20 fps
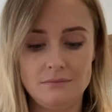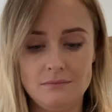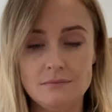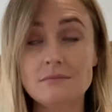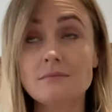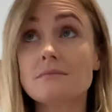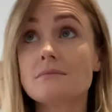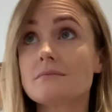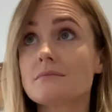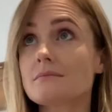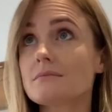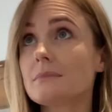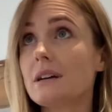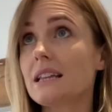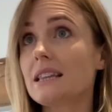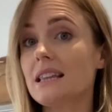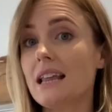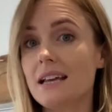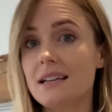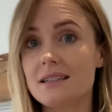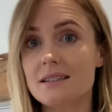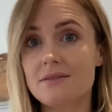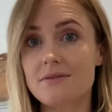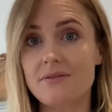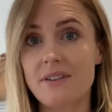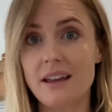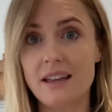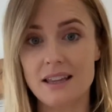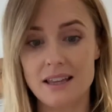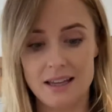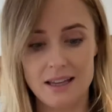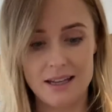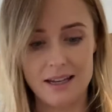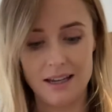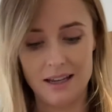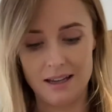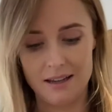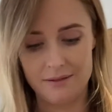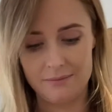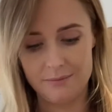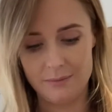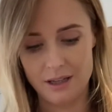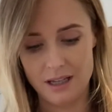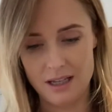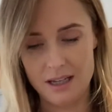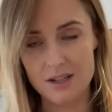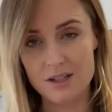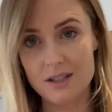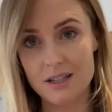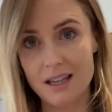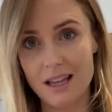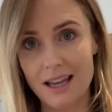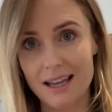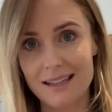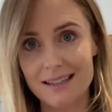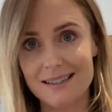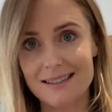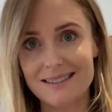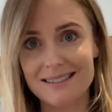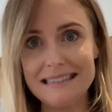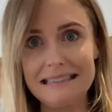My lights are failing in here, my kitchen lights.